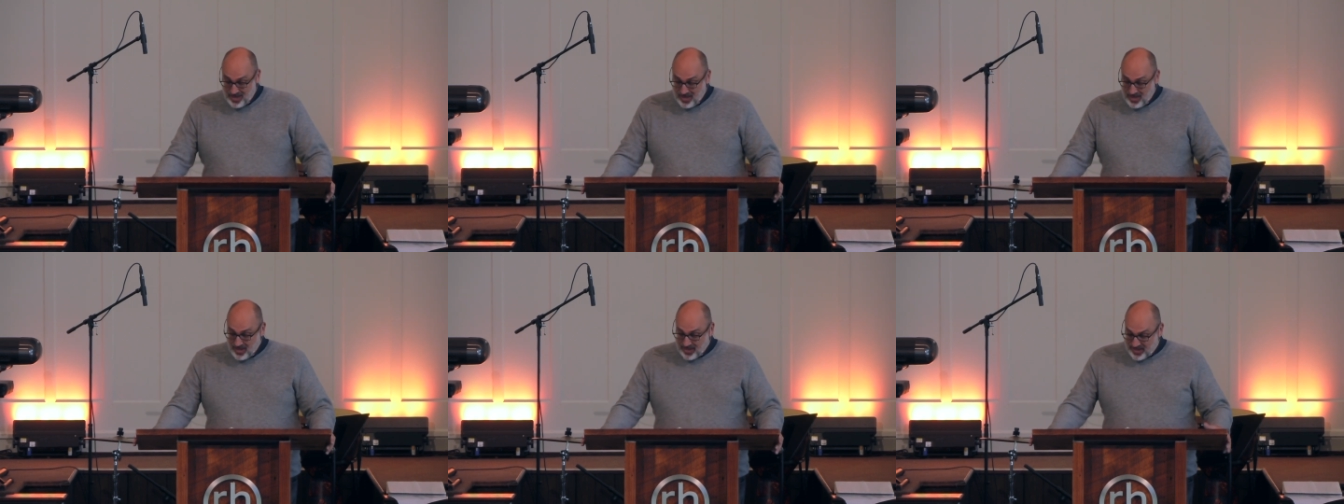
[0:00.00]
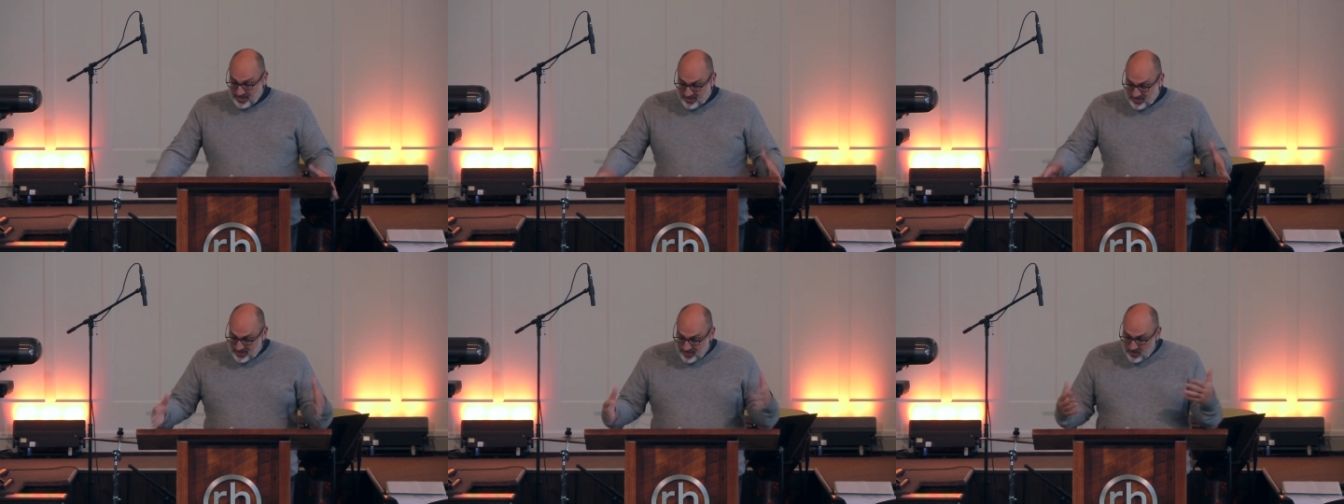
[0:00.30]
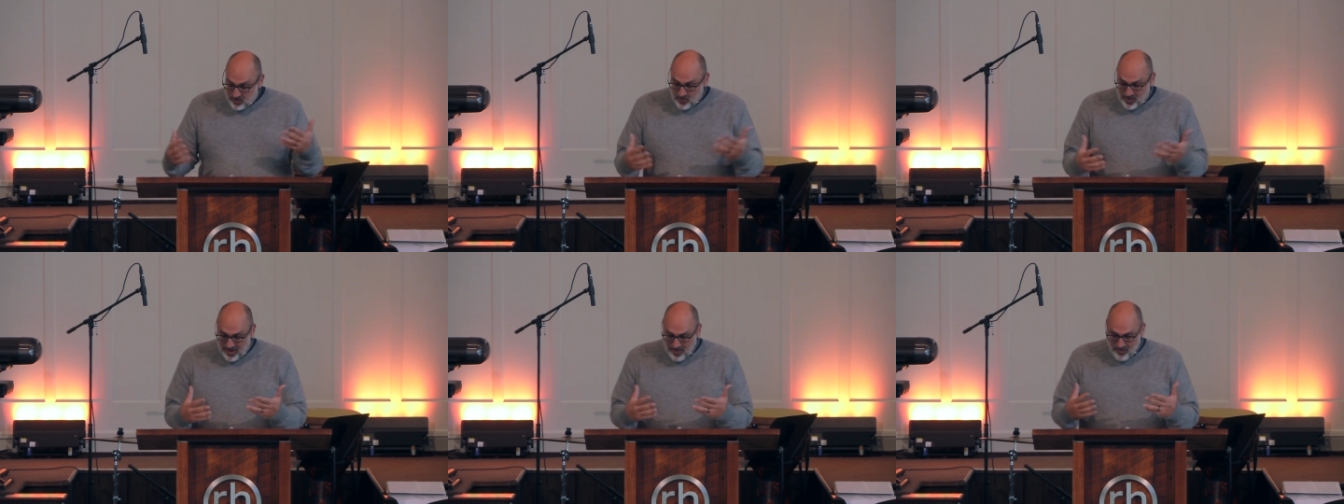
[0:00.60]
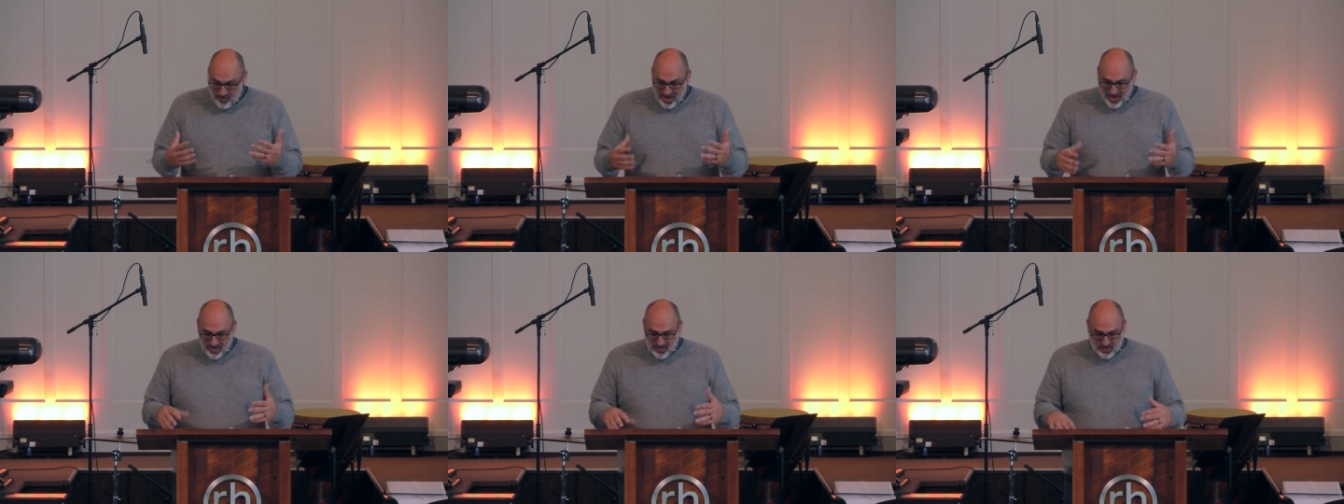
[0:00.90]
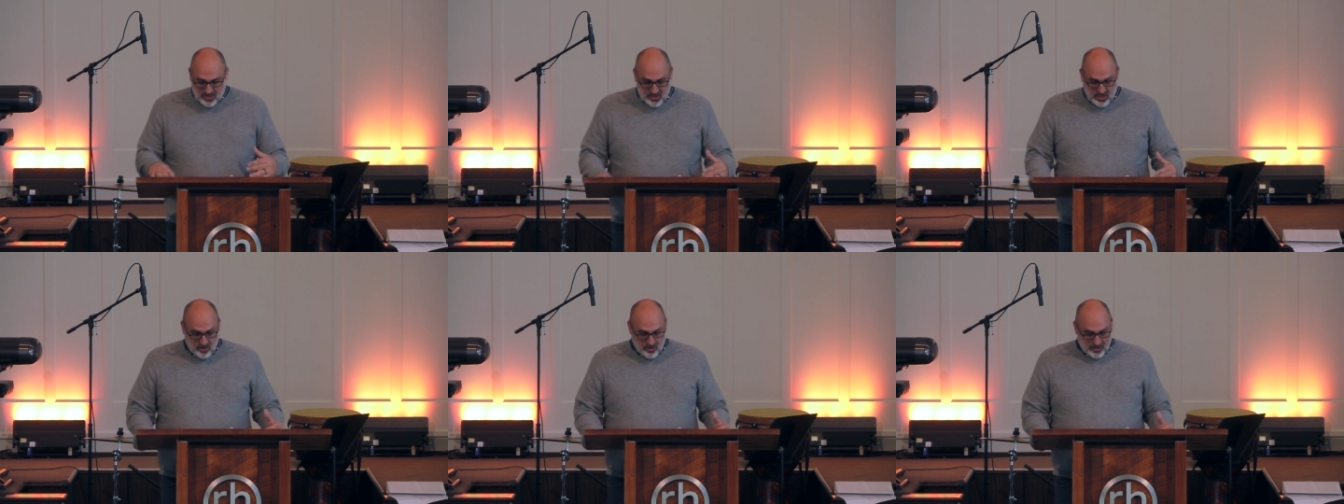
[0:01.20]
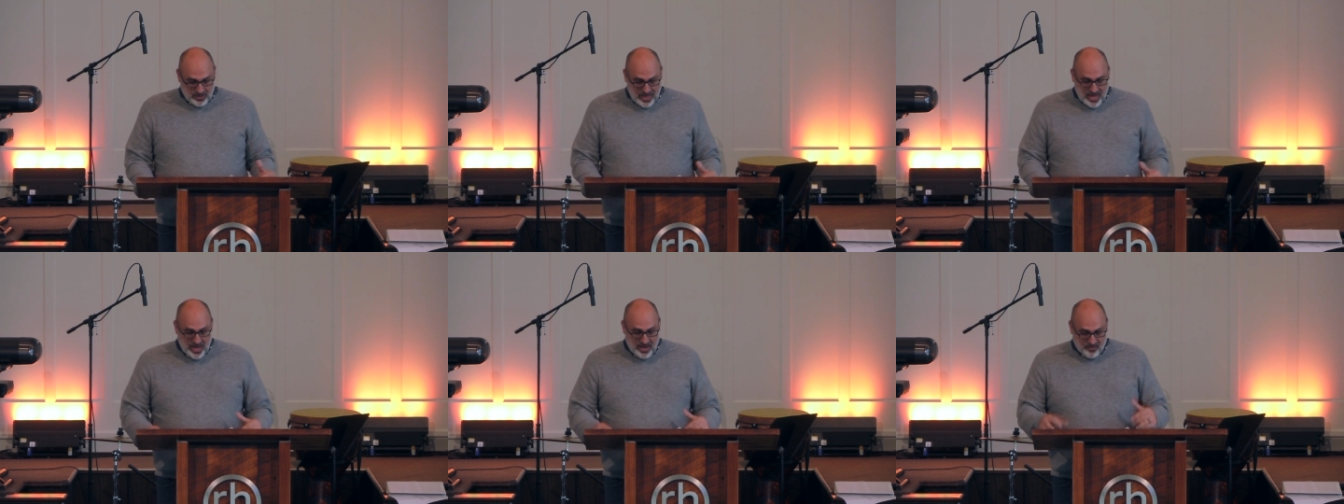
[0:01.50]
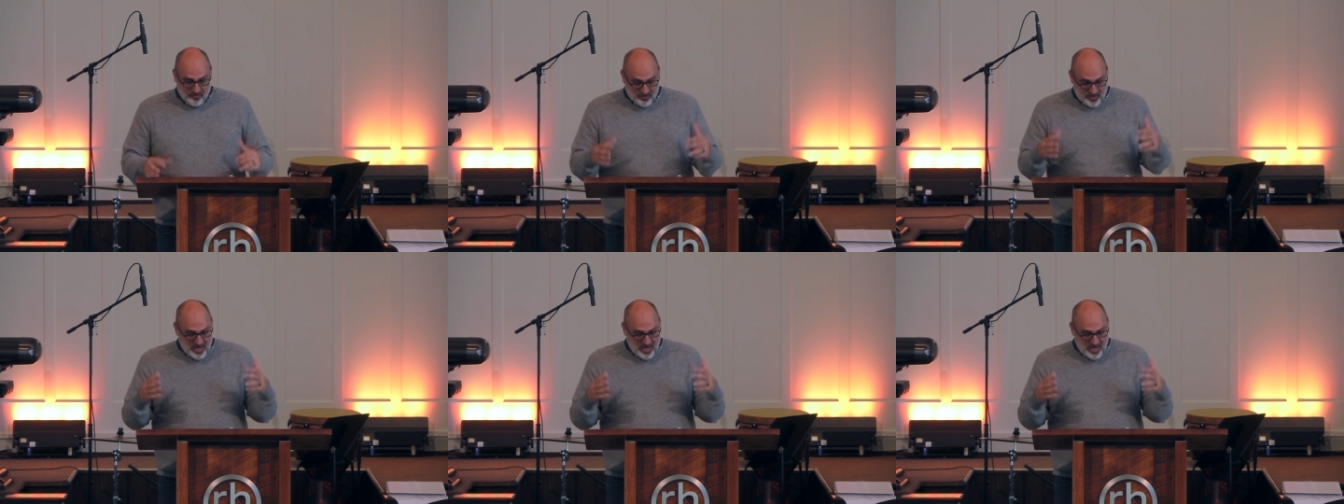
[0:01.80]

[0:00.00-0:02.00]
Consider what it means to your life.